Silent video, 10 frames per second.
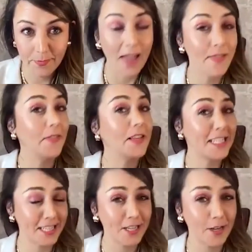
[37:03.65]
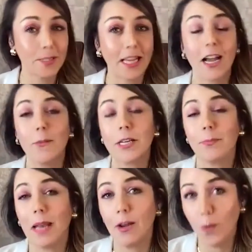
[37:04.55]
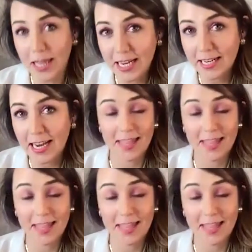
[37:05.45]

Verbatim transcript: And then the systems that come into play with it.